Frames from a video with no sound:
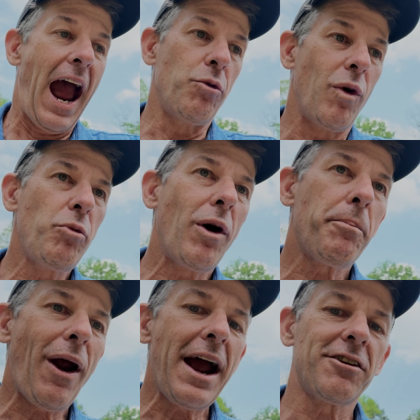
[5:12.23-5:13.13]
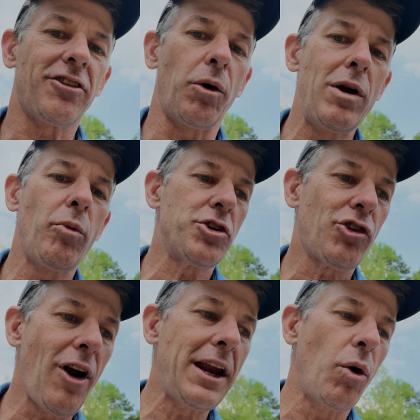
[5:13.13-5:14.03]
And when we're practicing, when we're
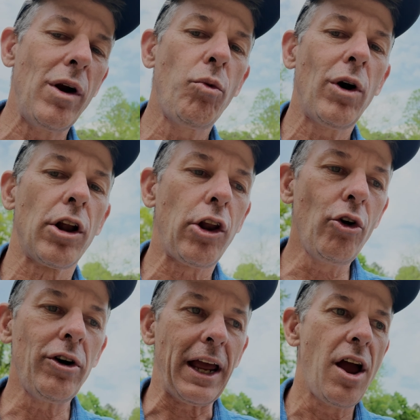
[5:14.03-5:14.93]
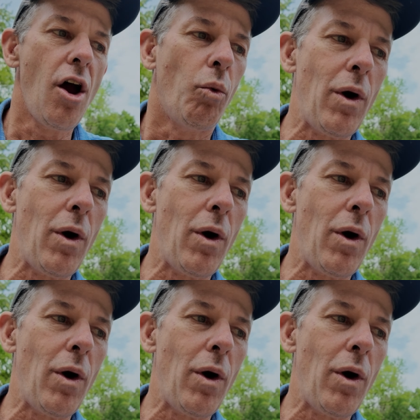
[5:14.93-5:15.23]
training, when we're learning,